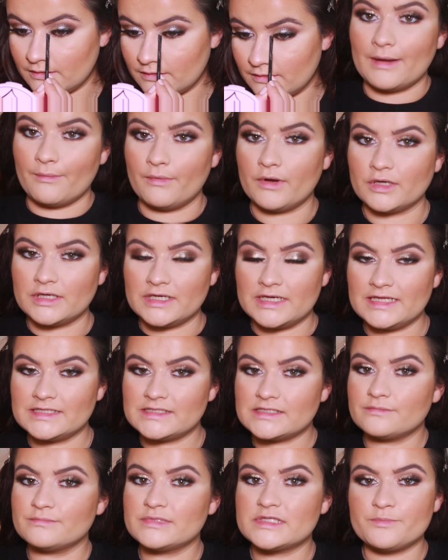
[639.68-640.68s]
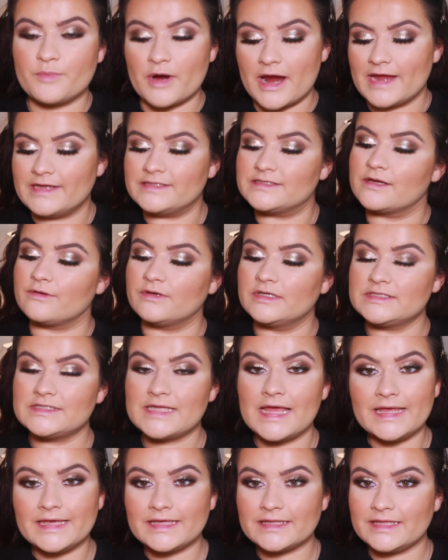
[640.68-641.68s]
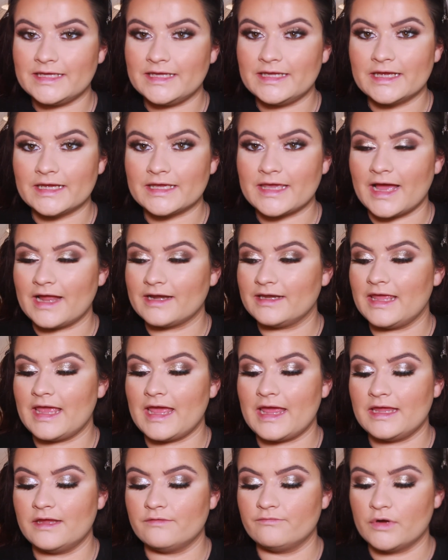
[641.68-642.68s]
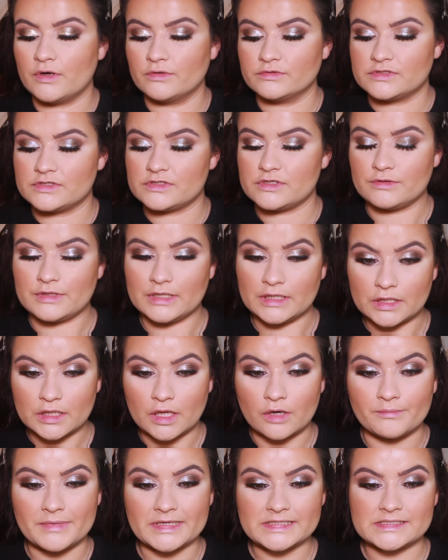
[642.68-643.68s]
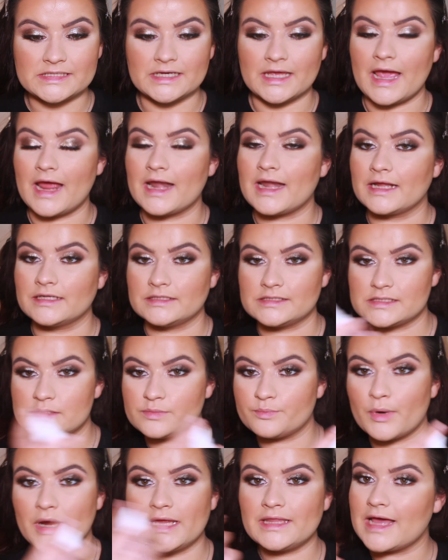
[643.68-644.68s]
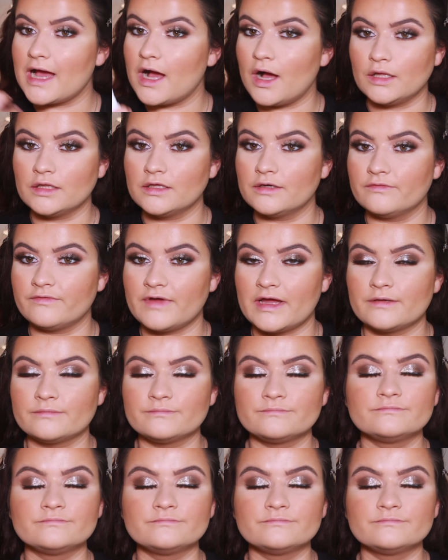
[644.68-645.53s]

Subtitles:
Now we're going to need some spray, so I'm going to take the Garnier Rose Soothing Glow Mist again and spray that all over.